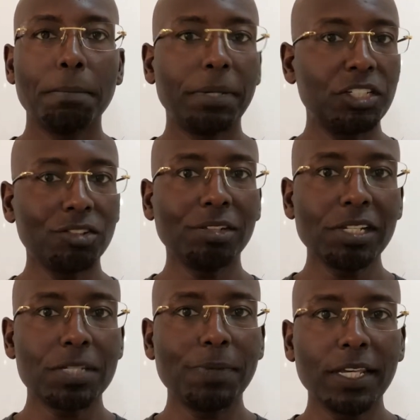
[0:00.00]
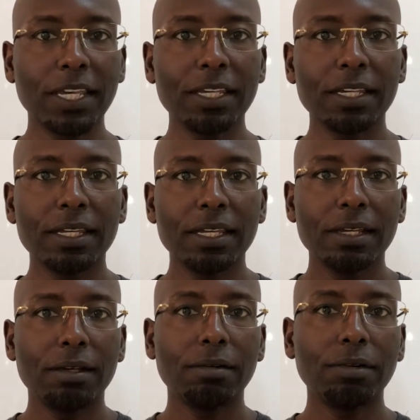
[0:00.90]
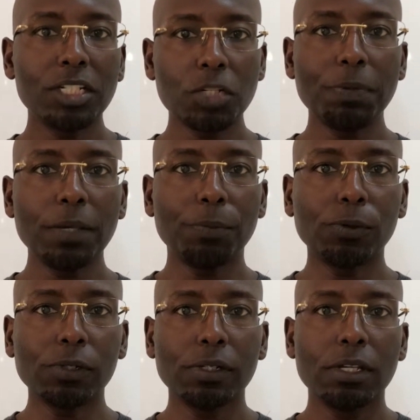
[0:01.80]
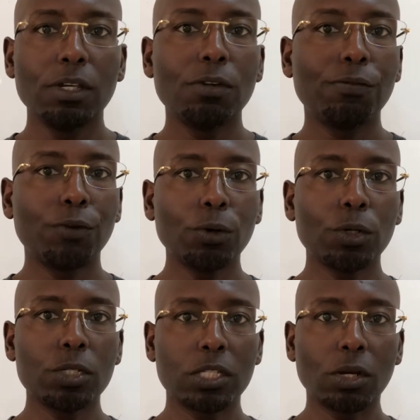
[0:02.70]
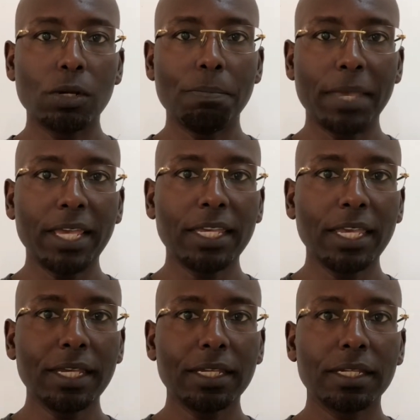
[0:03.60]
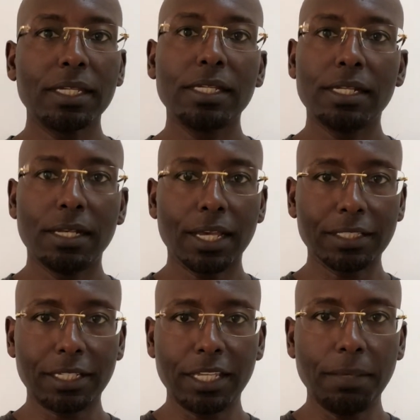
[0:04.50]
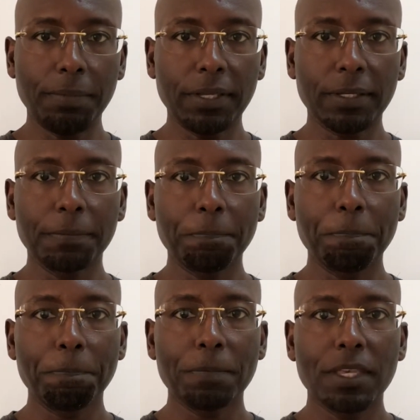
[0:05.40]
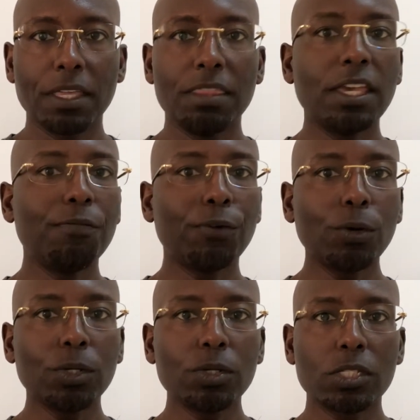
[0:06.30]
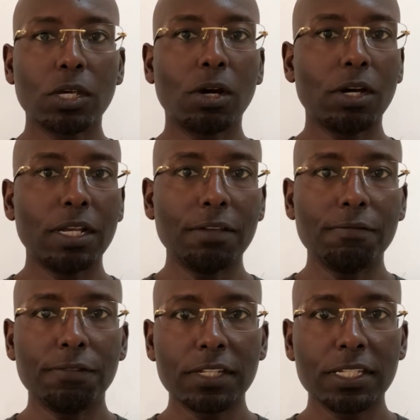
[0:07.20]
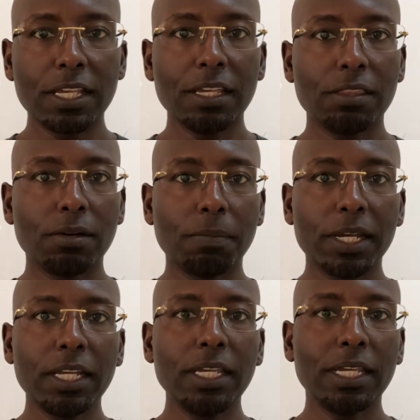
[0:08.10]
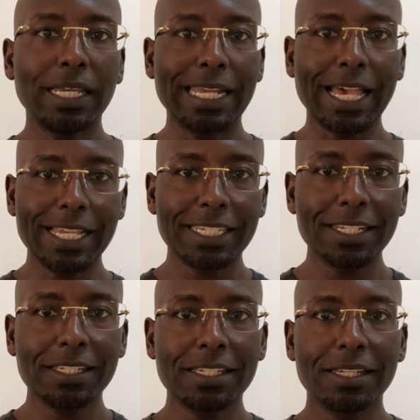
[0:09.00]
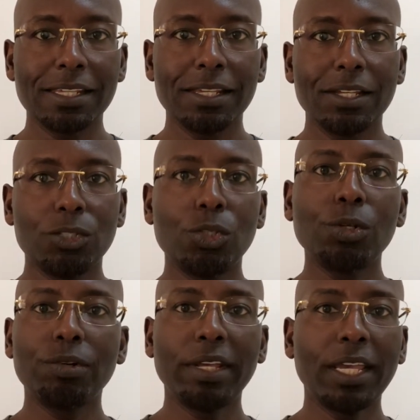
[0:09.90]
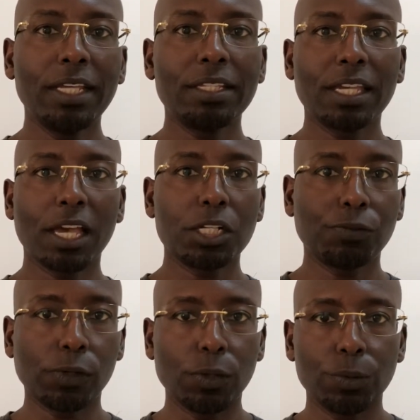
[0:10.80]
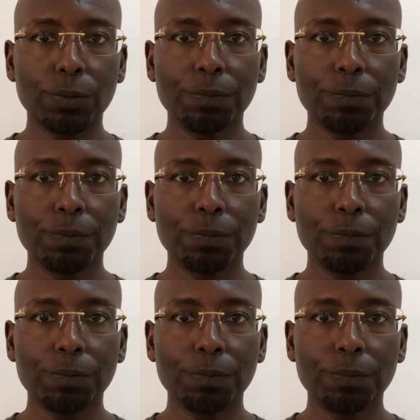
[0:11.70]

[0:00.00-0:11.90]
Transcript: But generally speaking, rich people focus on making, not keeping. They focus on investing their money in assets to create cash flow,